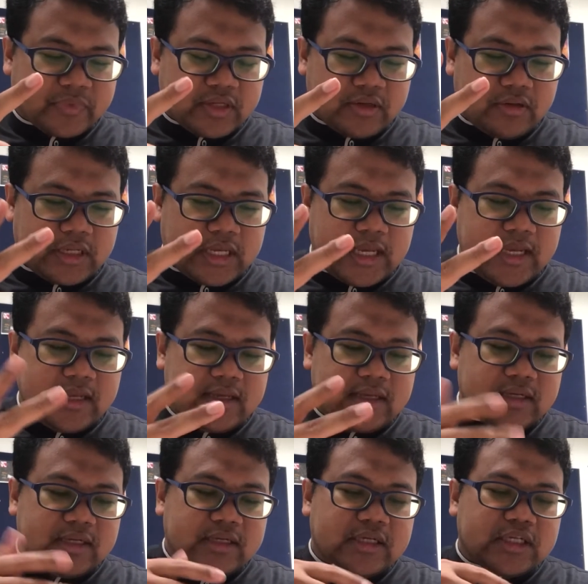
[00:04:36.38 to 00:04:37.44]
Okay,
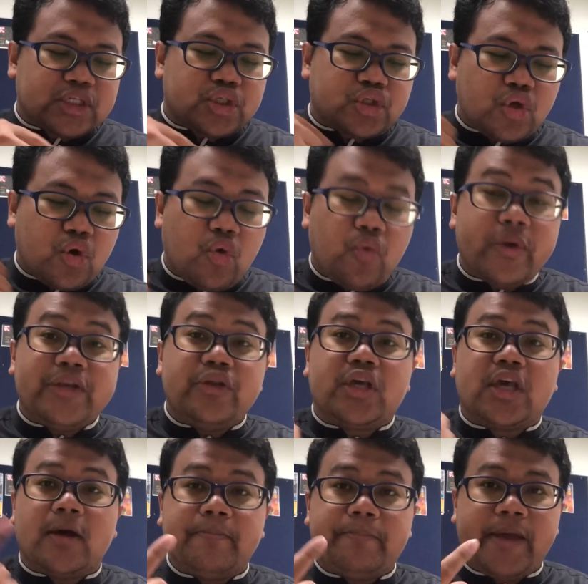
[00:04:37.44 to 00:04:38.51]
so when you
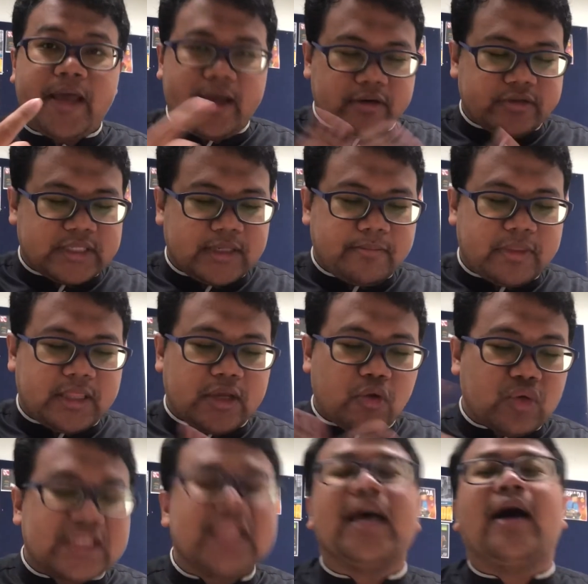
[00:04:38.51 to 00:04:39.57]
compare something with
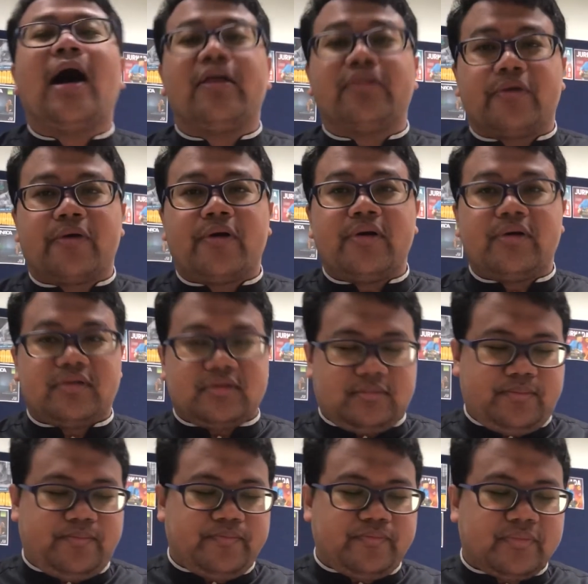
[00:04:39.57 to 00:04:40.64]
other,
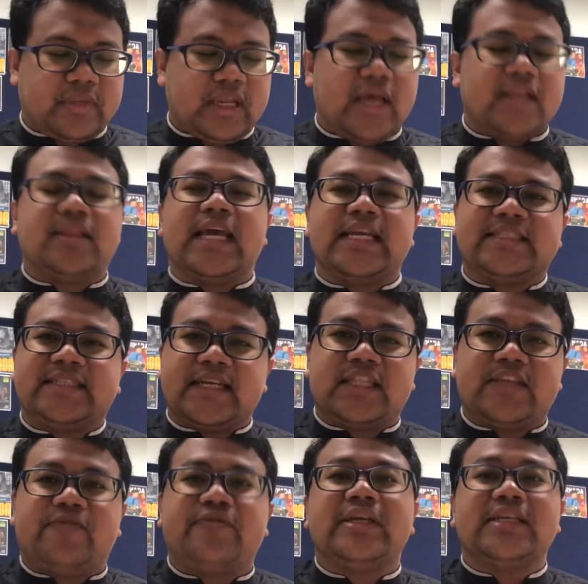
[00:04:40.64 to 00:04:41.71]
and the
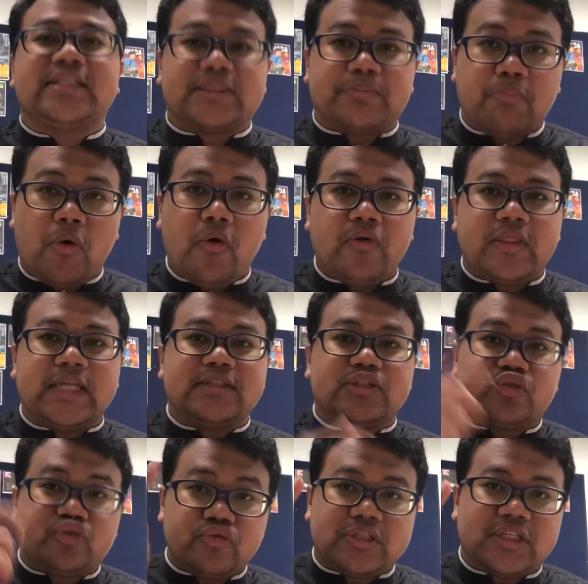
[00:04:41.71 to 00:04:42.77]
adjective is more than
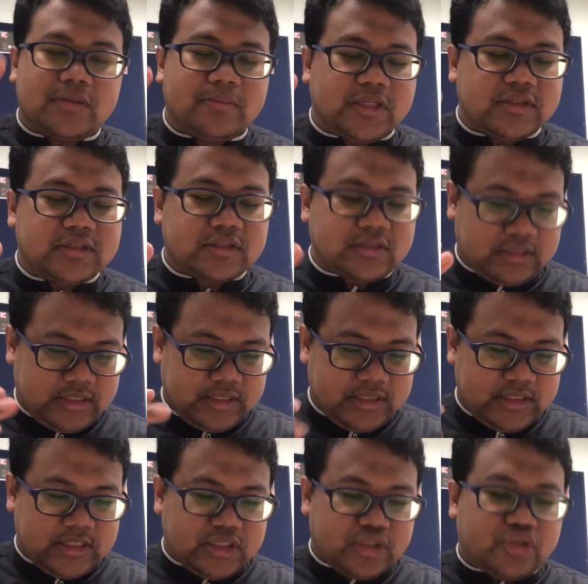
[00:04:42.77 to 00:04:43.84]
2 syllables,
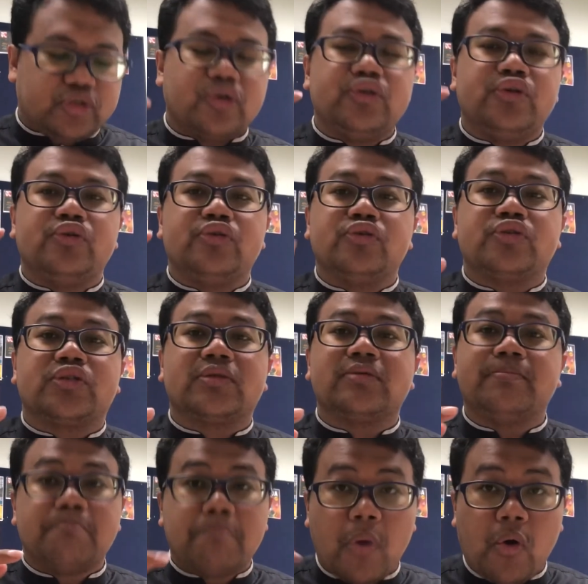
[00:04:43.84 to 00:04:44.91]
so you use
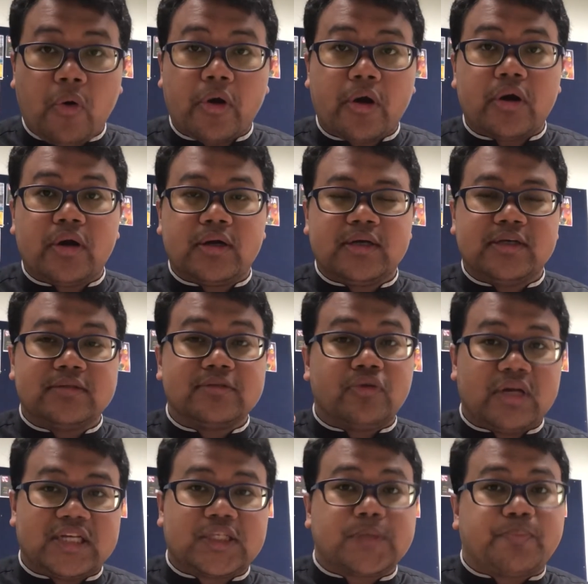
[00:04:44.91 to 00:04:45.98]
more to
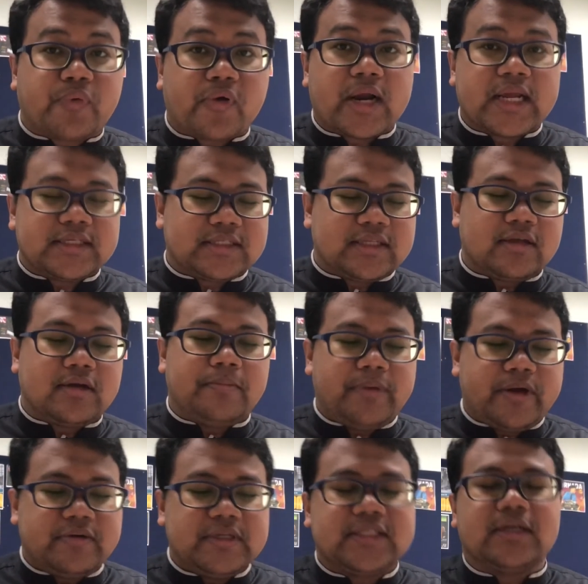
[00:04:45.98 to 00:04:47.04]
express the
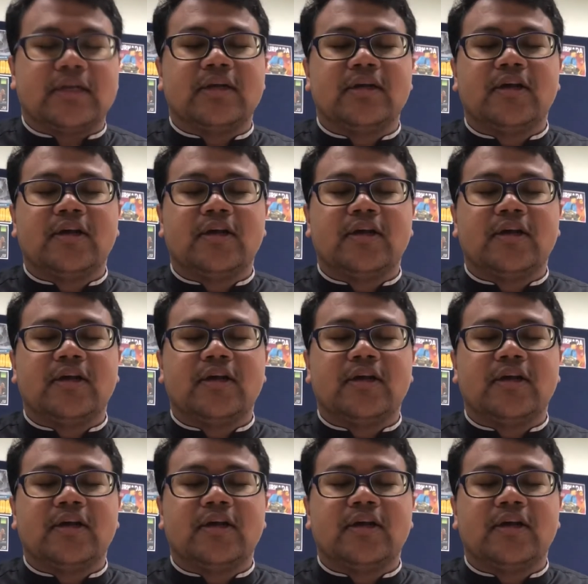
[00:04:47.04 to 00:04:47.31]
comparison.